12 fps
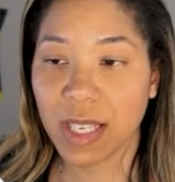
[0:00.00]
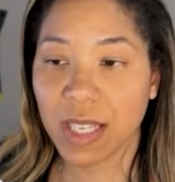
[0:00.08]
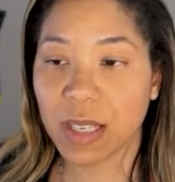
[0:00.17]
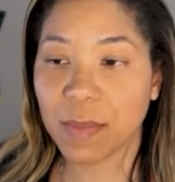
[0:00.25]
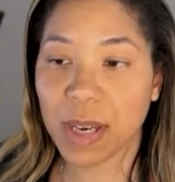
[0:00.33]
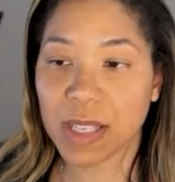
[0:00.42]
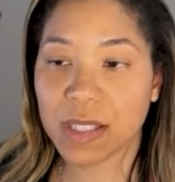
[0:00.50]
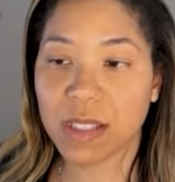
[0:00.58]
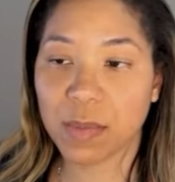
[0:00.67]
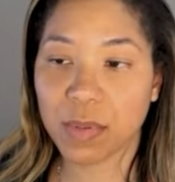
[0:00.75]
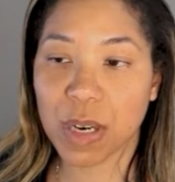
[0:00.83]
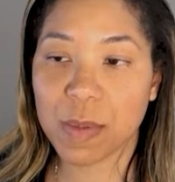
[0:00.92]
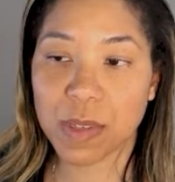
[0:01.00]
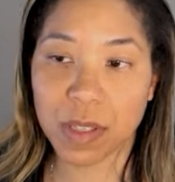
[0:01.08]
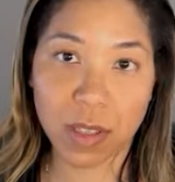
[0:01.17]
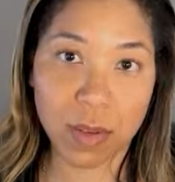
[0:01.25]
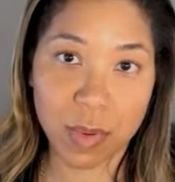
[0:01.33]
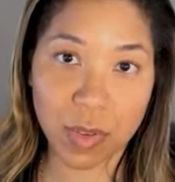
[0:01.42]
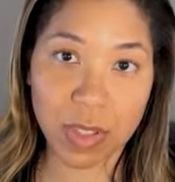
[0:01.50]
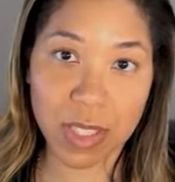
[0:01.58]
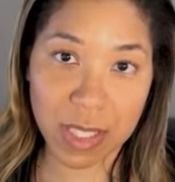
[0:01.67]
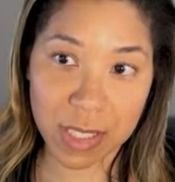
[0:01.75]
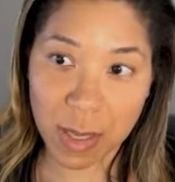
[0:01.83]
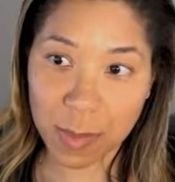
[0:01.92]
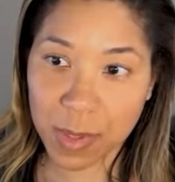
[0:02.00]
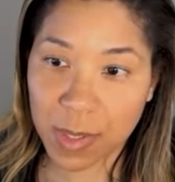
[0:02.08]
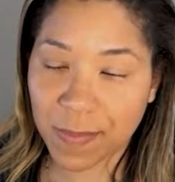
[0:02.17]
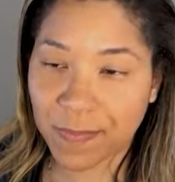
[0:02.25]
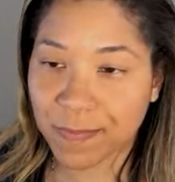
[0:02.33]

and pass in the props that the component accepts.